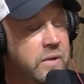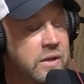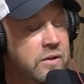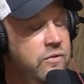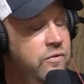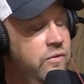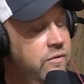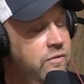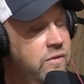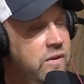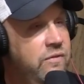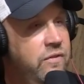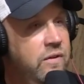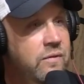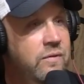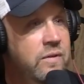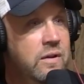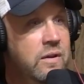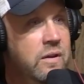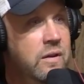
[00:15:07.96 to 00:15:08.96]
It's
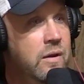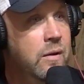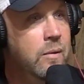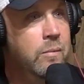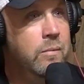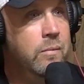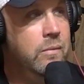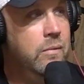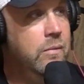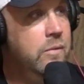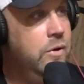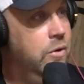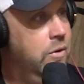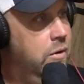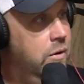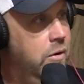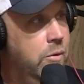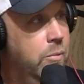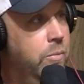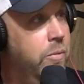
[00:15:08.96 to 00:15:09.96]
50-50 to them.
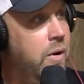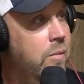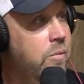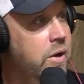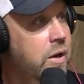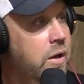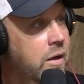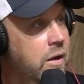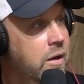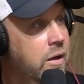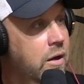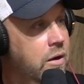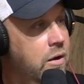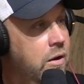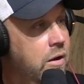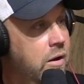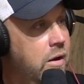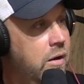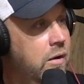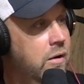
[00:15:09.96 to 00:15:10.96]
You're probably going to get
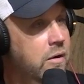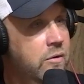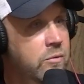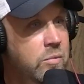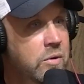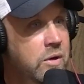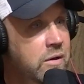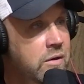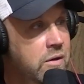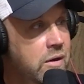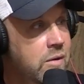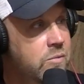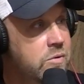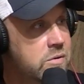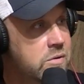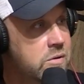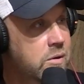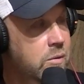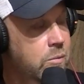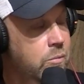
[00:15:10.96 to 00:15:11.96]
cut as many times
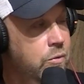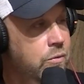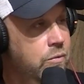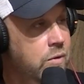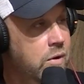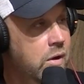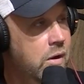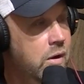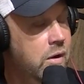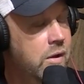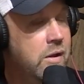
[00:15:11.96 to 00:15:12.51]
as you get moved on.